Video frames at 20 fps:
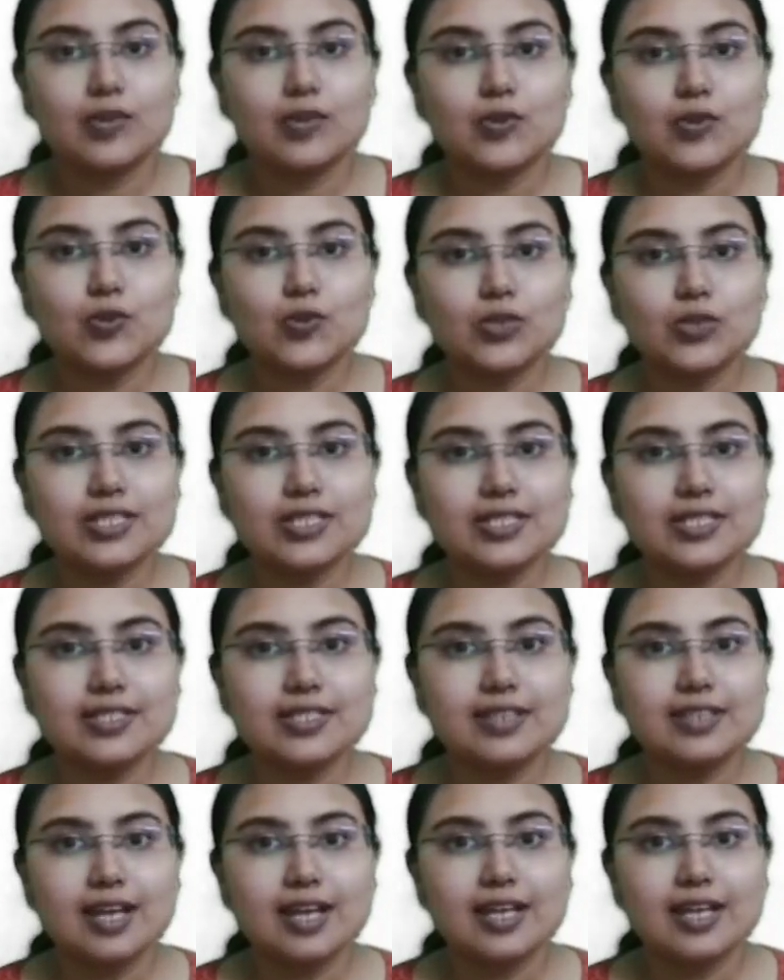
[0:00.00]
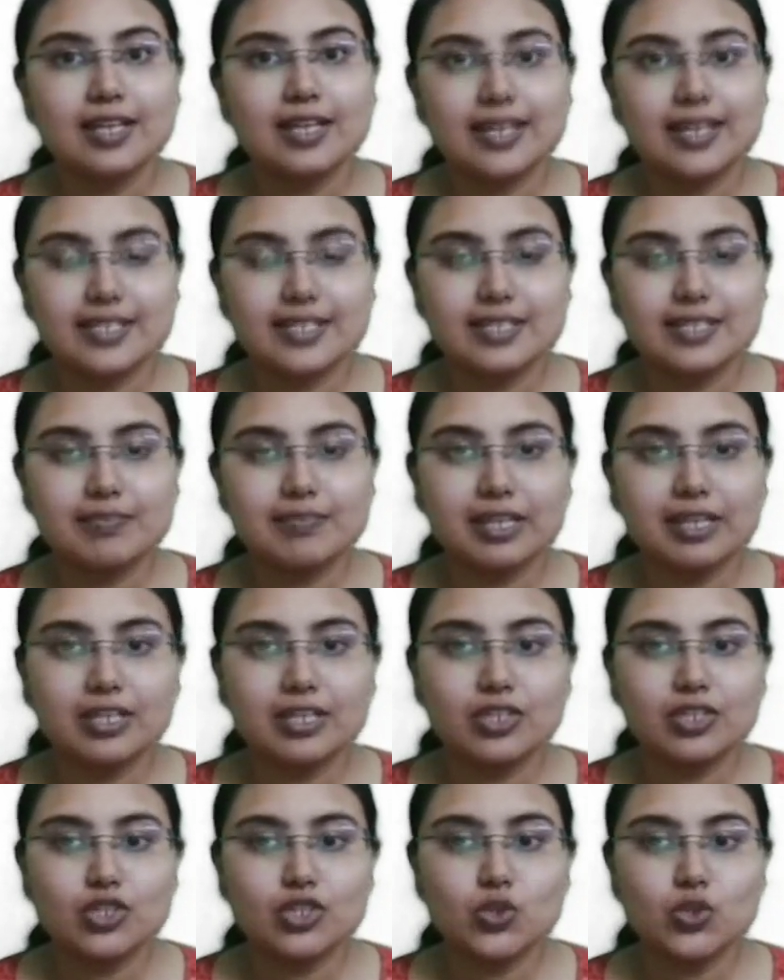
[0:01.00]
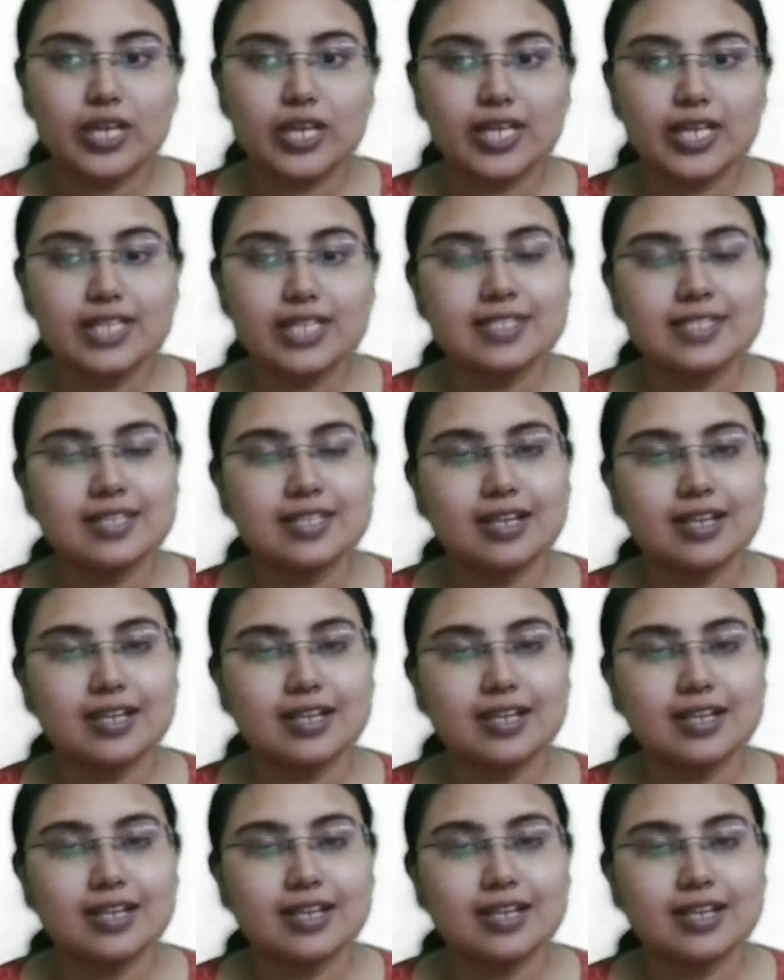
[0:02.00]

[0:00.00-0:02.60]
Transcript: Hello students, let us begin today's